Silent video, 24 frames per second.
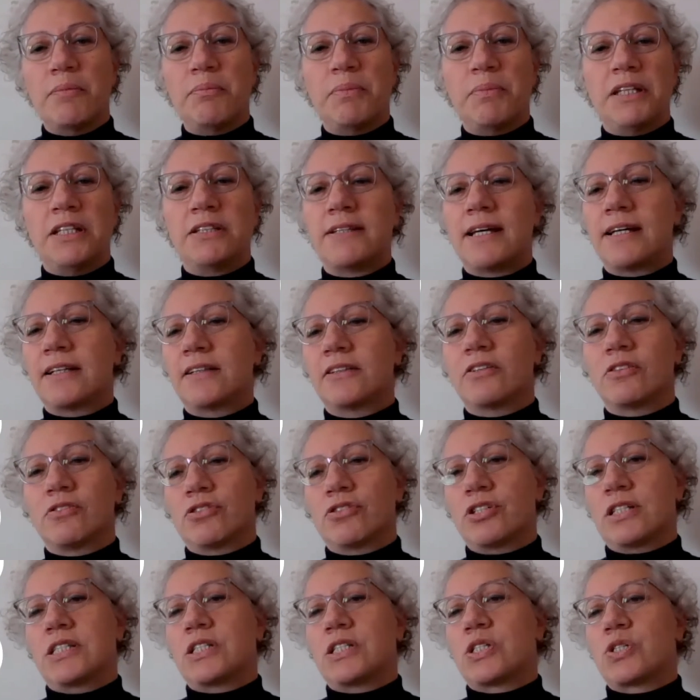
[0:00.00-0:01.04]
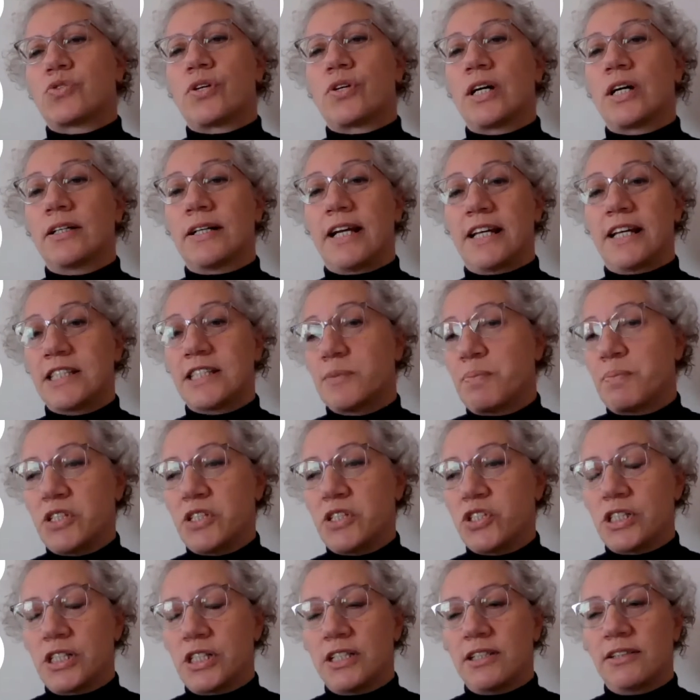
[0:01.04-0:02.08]
Many technologies struggle,
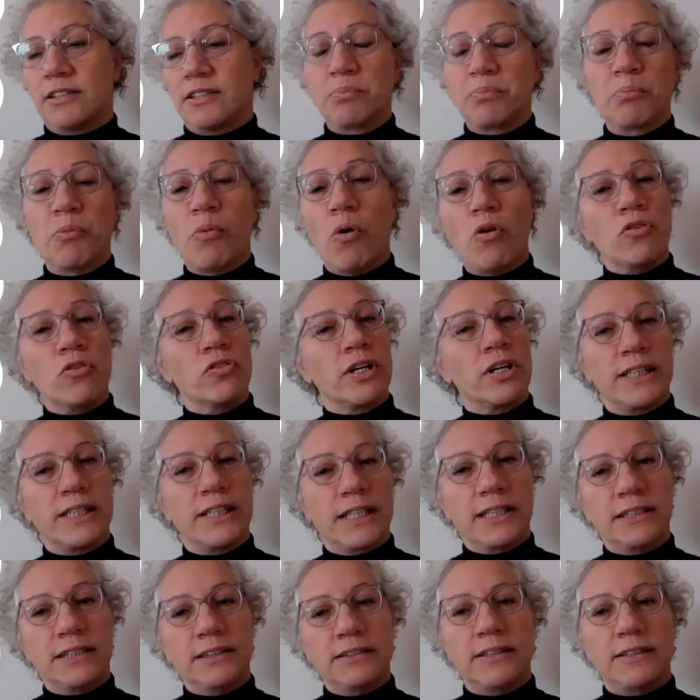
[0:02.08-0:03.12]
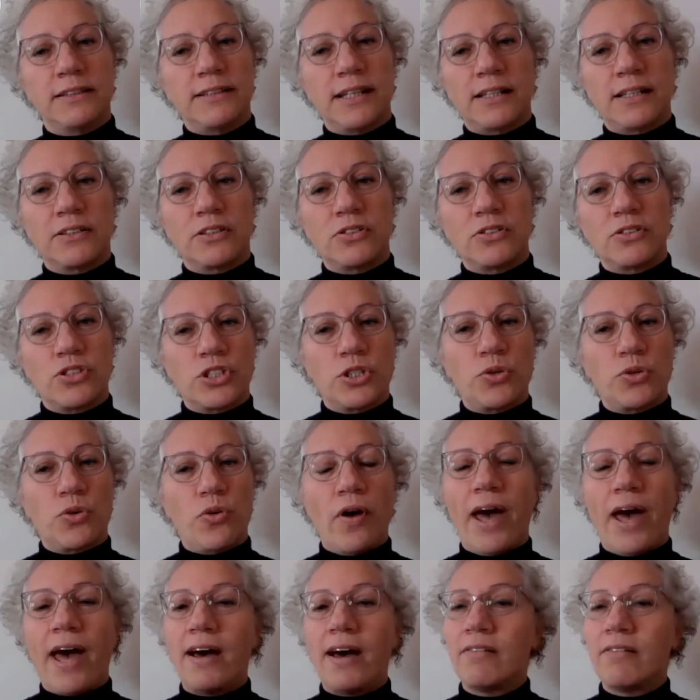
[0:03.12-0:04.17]
especially the more radical the technology you
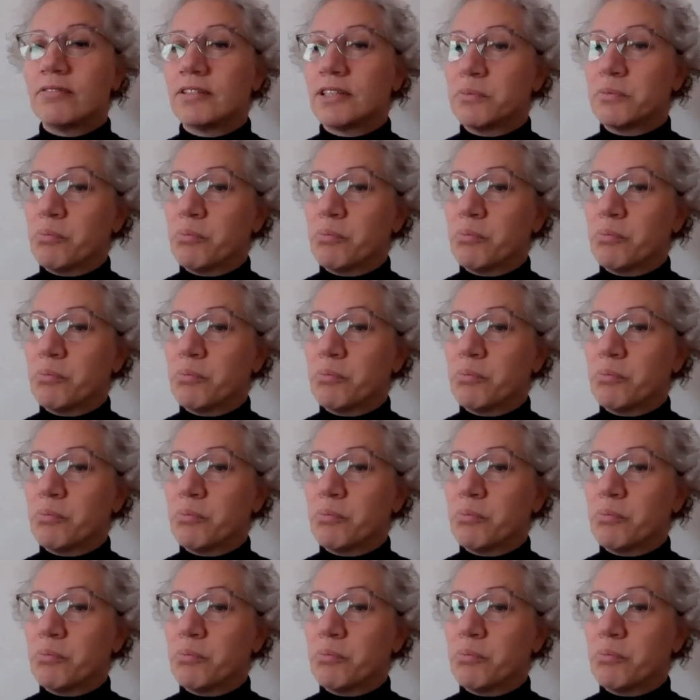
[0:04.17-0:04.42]
have,